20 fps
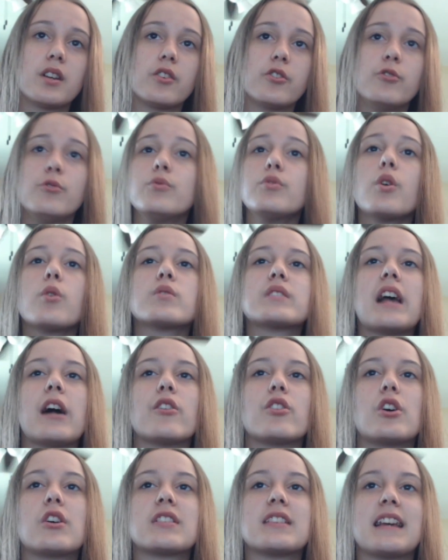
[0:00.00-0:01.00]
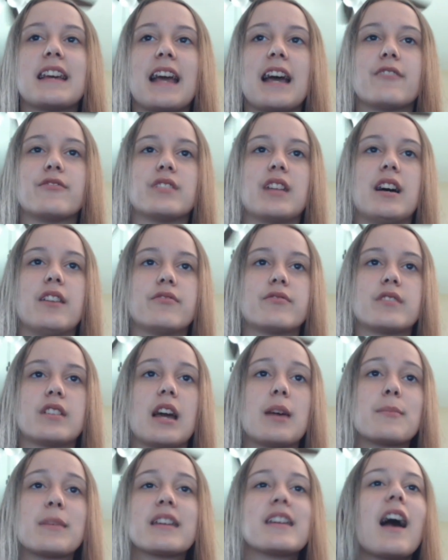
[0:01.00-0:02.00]
Who knows how long they have left?
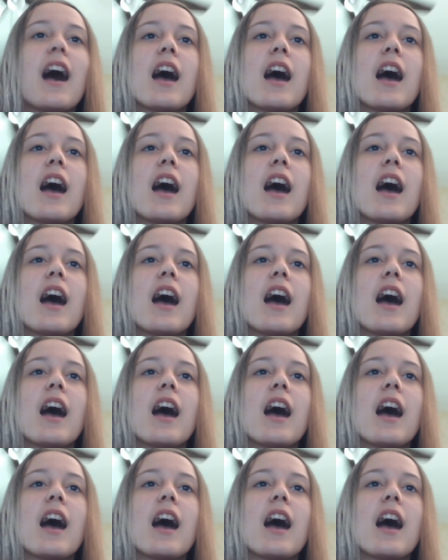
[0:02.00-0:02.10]
I mean,